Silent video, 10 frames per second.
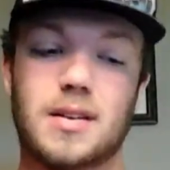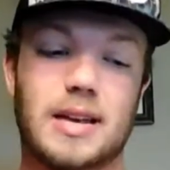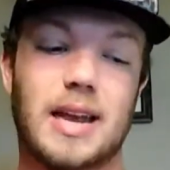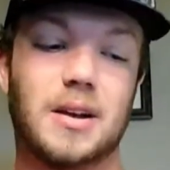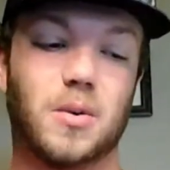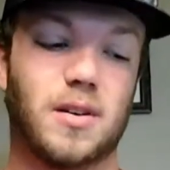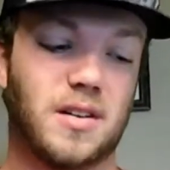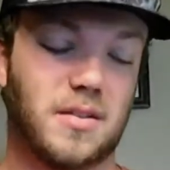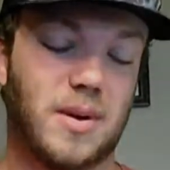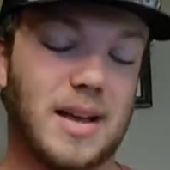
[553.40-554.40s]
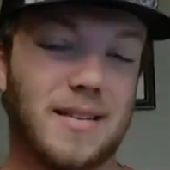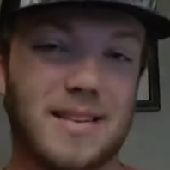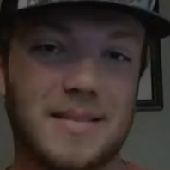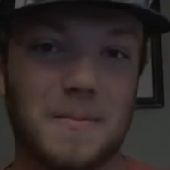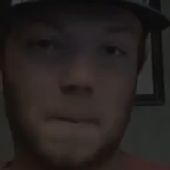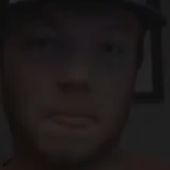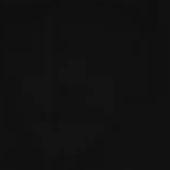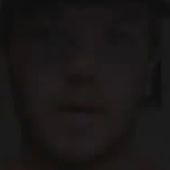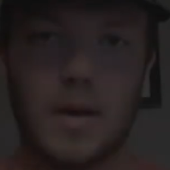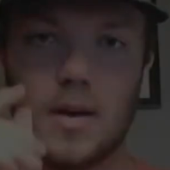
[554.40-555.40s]
Can't go wrong with a wacky rig.
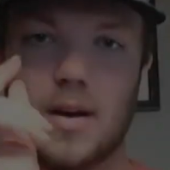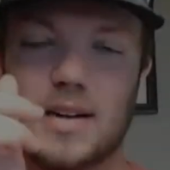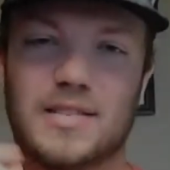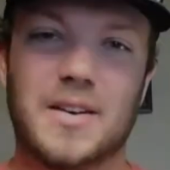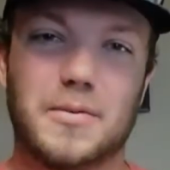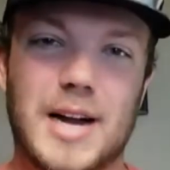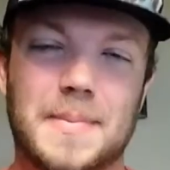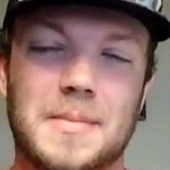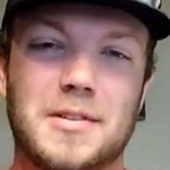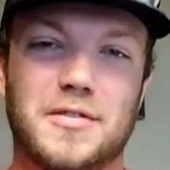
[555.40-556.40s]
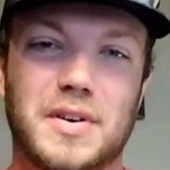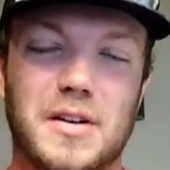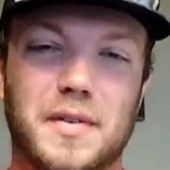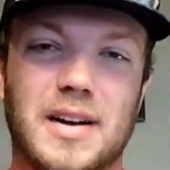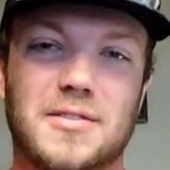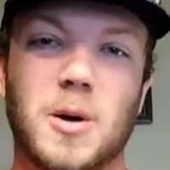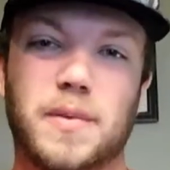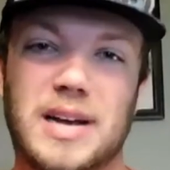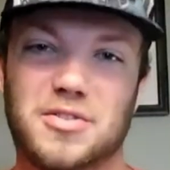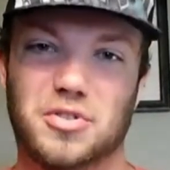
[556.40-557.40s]
Alright, so I'll wrap up this video for you guys.
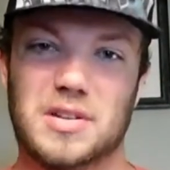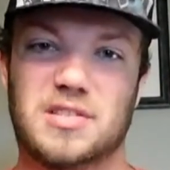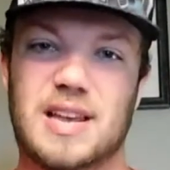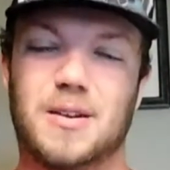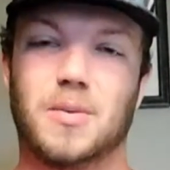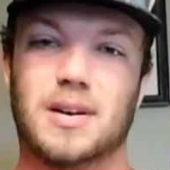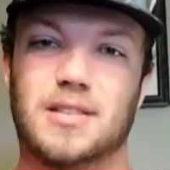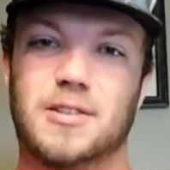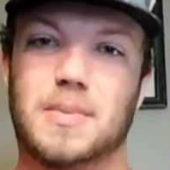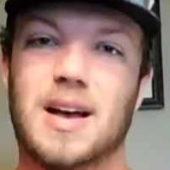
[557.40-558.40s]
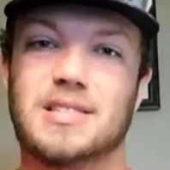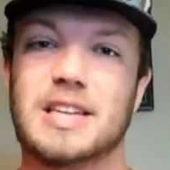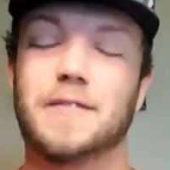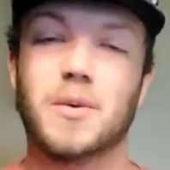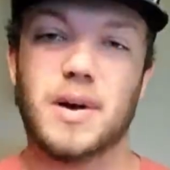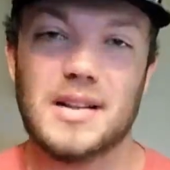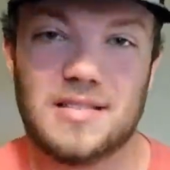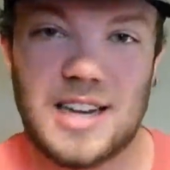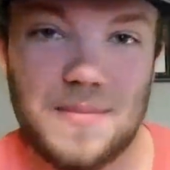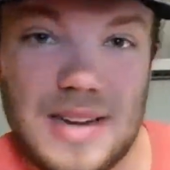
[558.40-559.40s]
Hopefully you guys enjoyed this Tackle Warehouse unboxing. If you want to
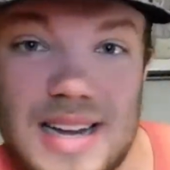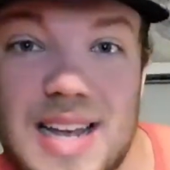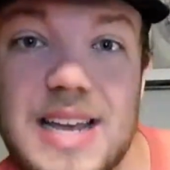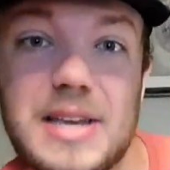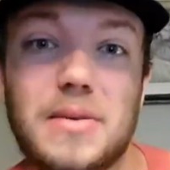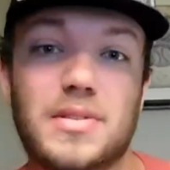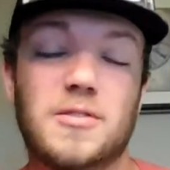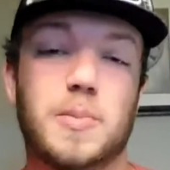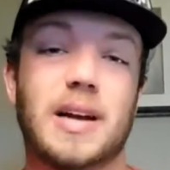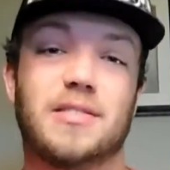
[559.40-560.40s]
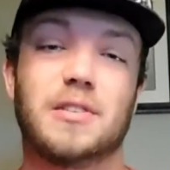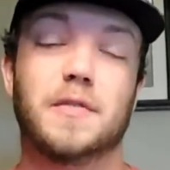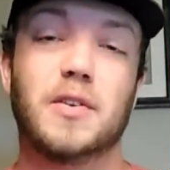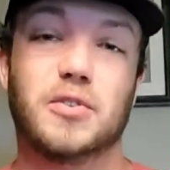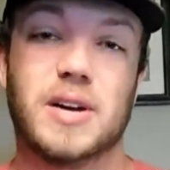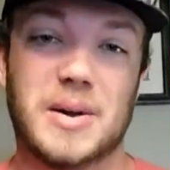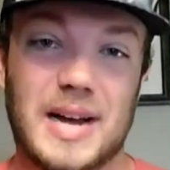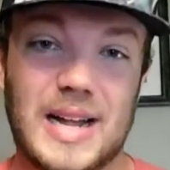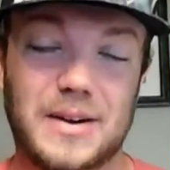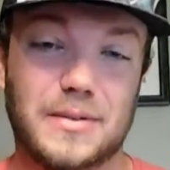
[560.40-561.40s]
see me use these baits in the future, I'd
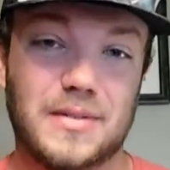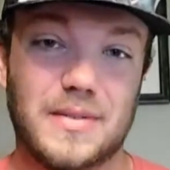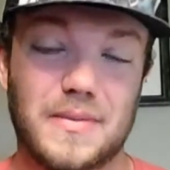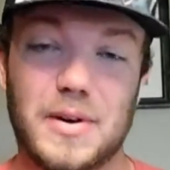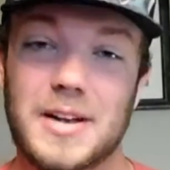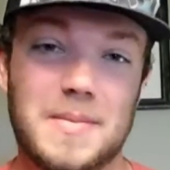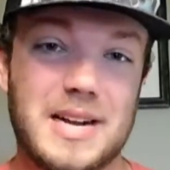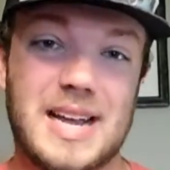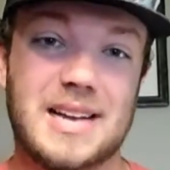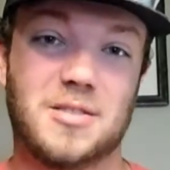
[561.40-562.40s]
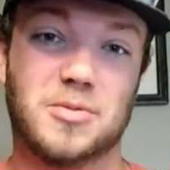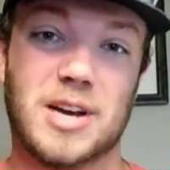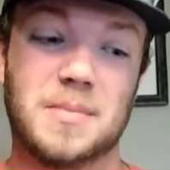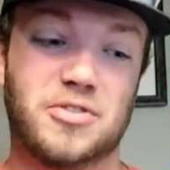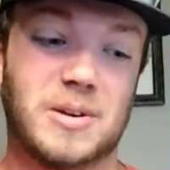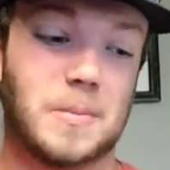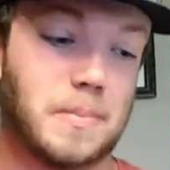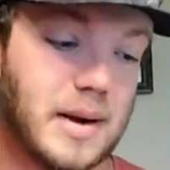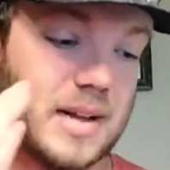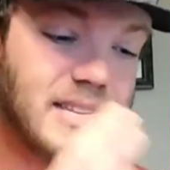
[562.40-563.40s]
highly recommend you guys subscribe to the channel.
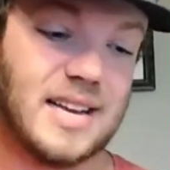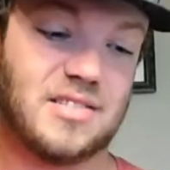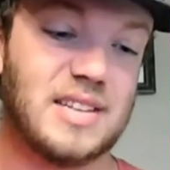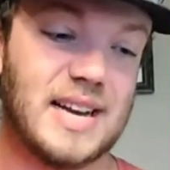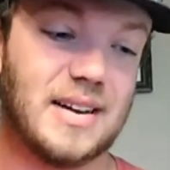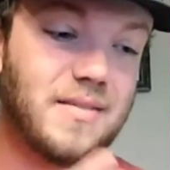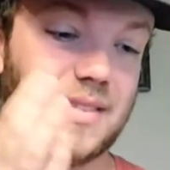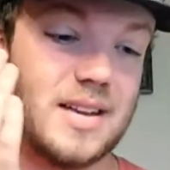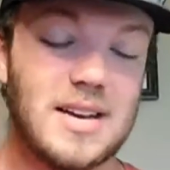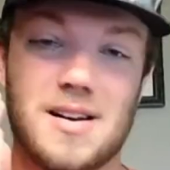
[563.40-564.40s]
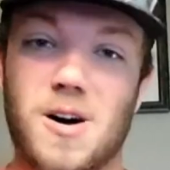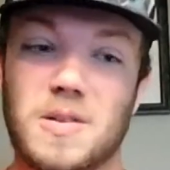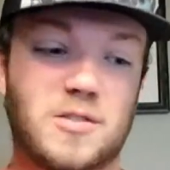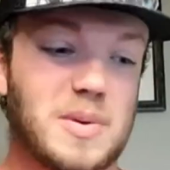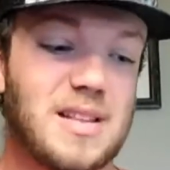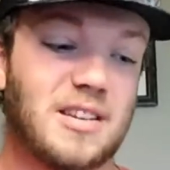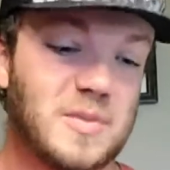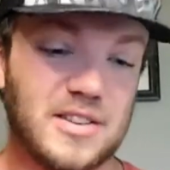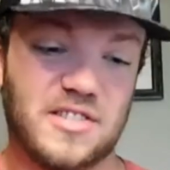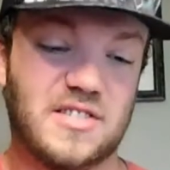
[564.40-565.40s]
Plan on testing out all these baits,
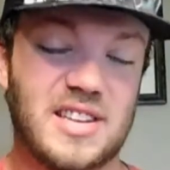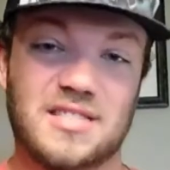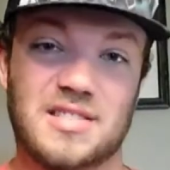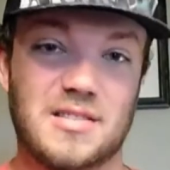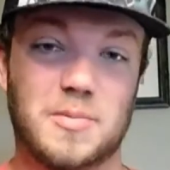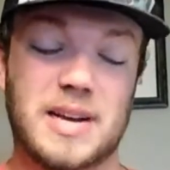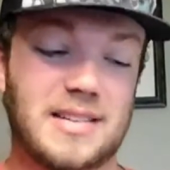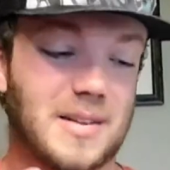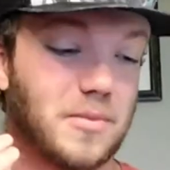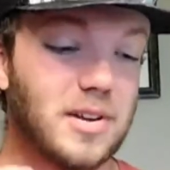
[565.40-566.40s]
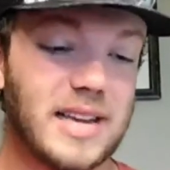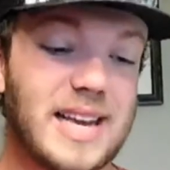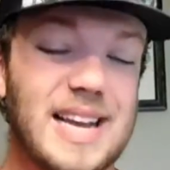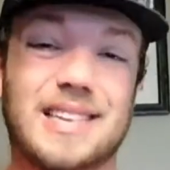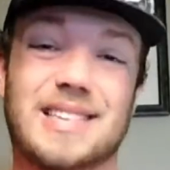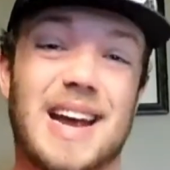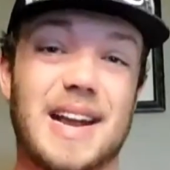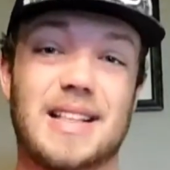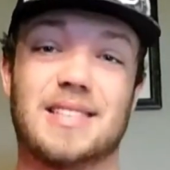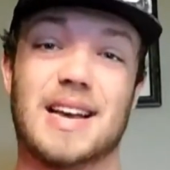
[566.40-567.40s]
especially 6-cents baits. I'm really
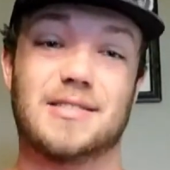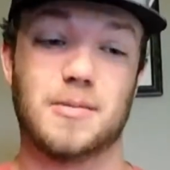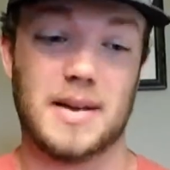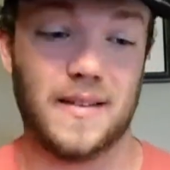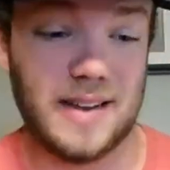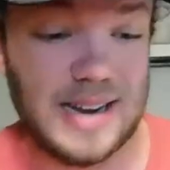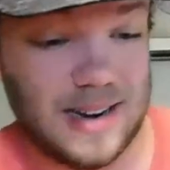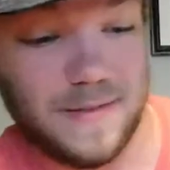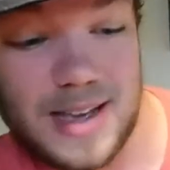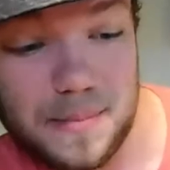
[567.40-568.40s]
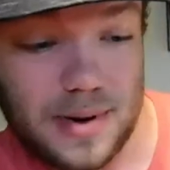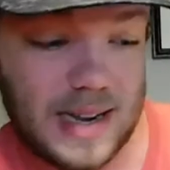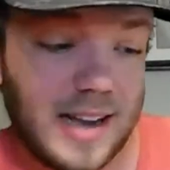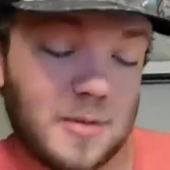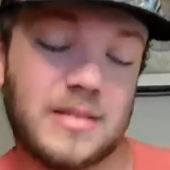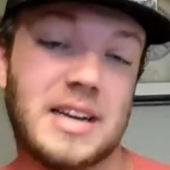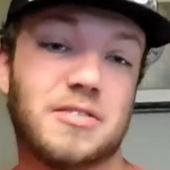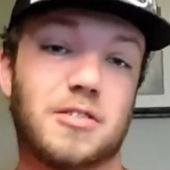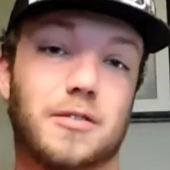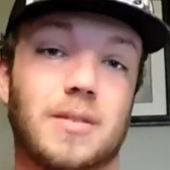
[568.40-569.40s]
excited to test them out, and I've got pretty high
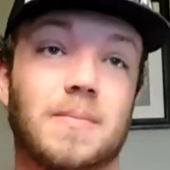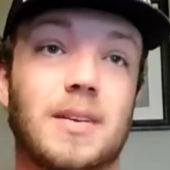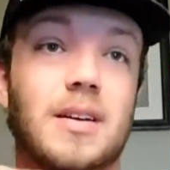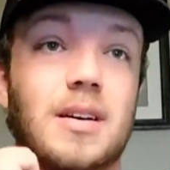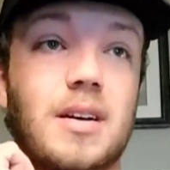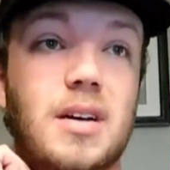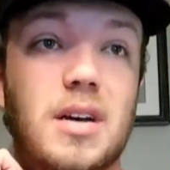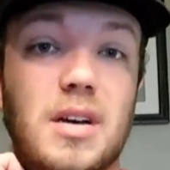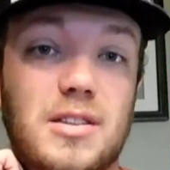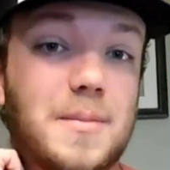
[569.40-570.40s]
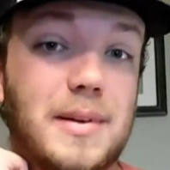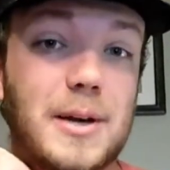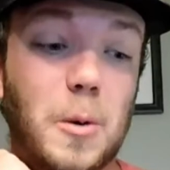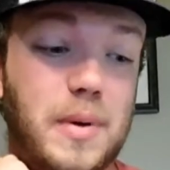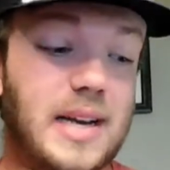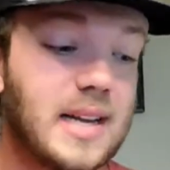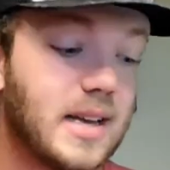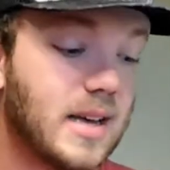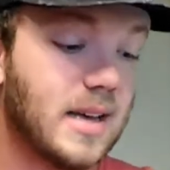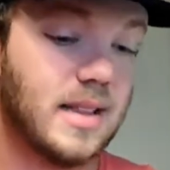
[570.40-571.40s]
expectations for them. So I'm really hoping
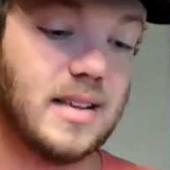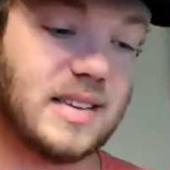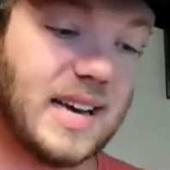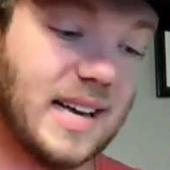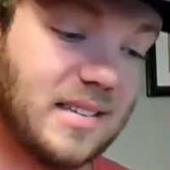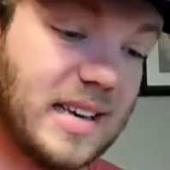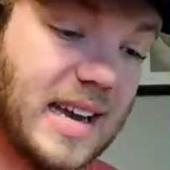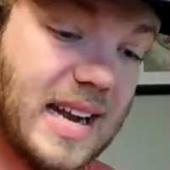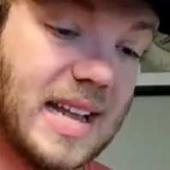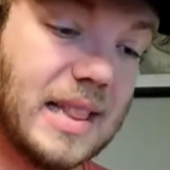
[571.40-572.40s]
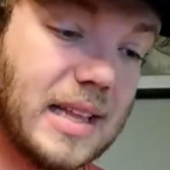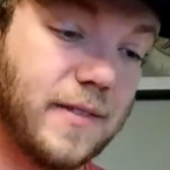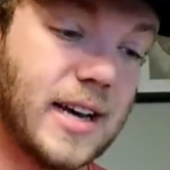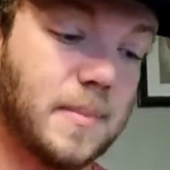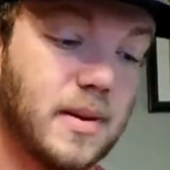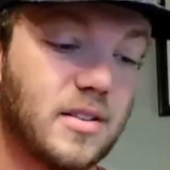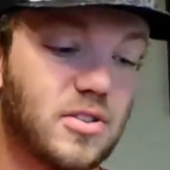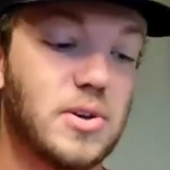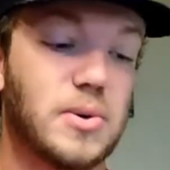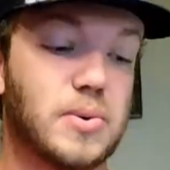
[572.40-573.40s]
these guys can live up
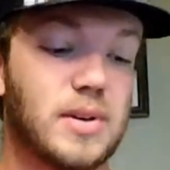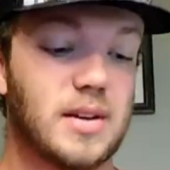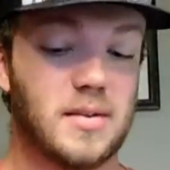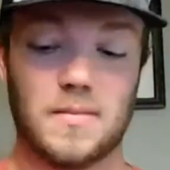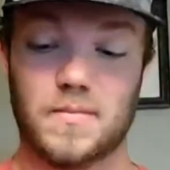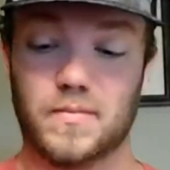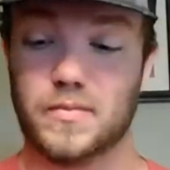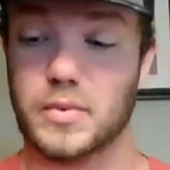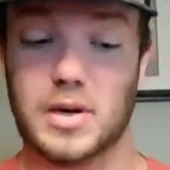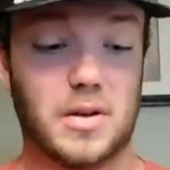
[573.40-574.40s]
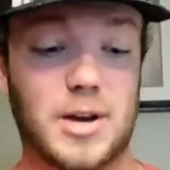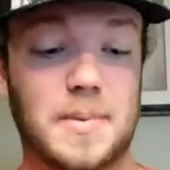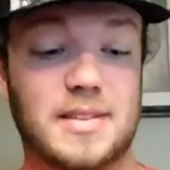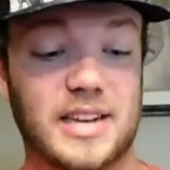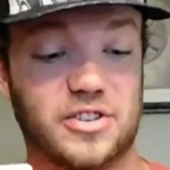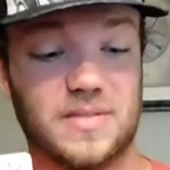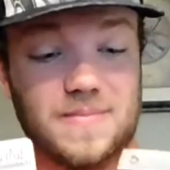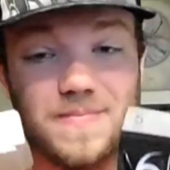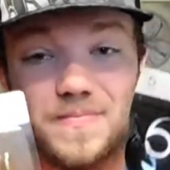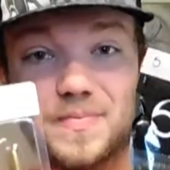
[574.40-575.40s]
to, well, their reputation.
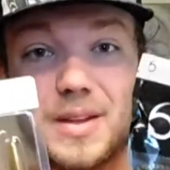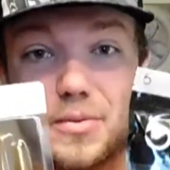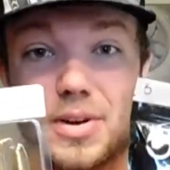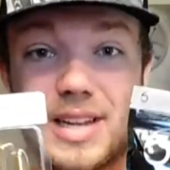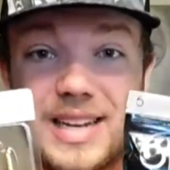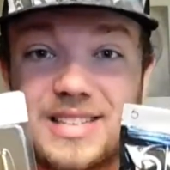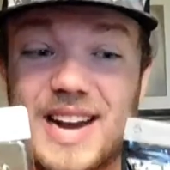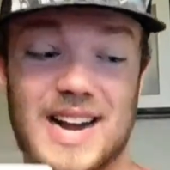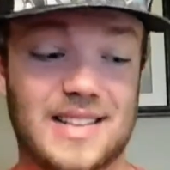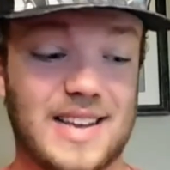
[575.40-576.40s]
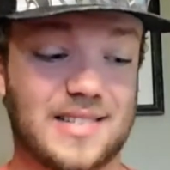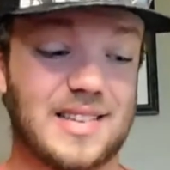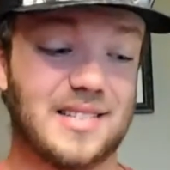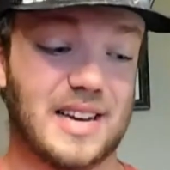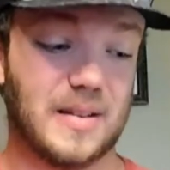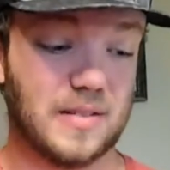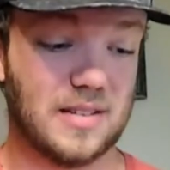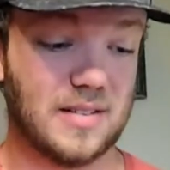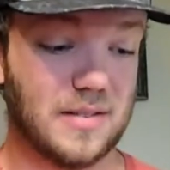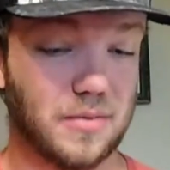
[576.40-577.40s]
Really excited to test these
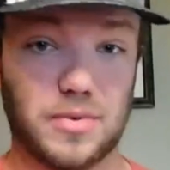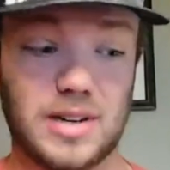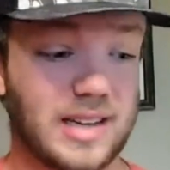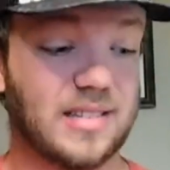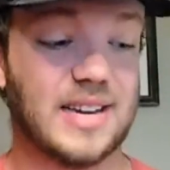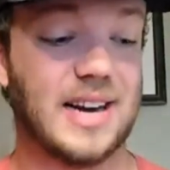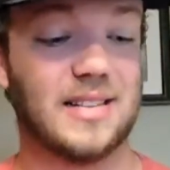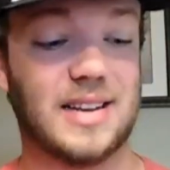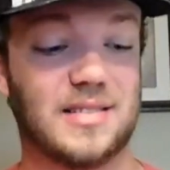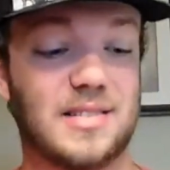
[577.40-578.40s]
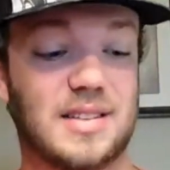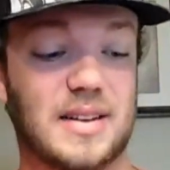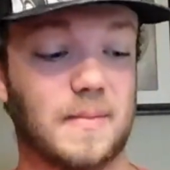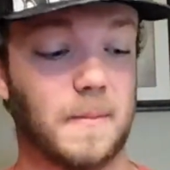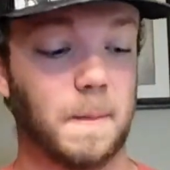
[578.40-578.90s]
out. Really excited to test these out.